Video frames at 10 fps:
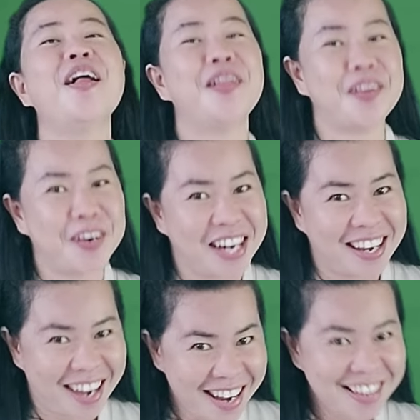
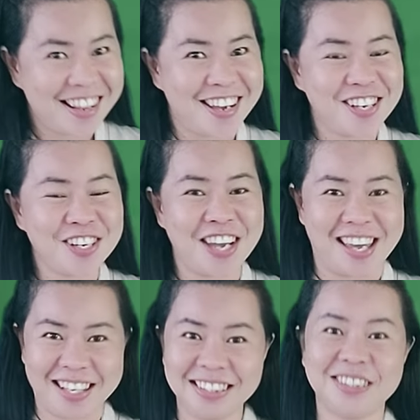learning English
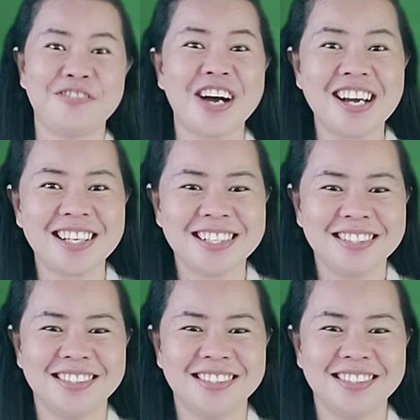is fun.